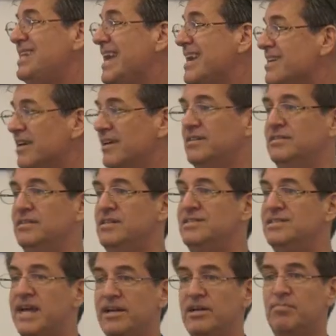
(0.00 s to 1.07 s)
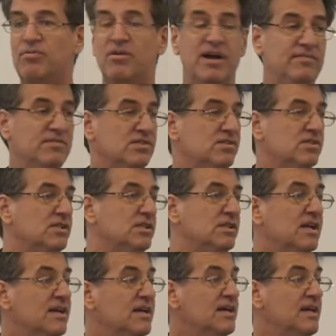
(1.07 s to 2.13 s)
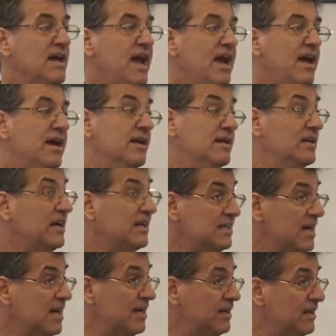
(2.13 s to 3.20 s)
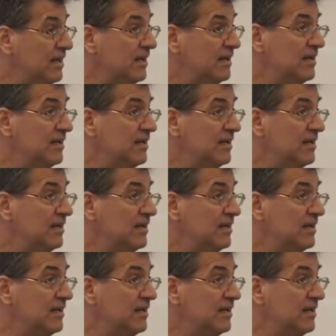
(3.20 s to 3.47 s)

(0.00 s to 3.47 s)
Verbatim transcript: data and data privacy and again,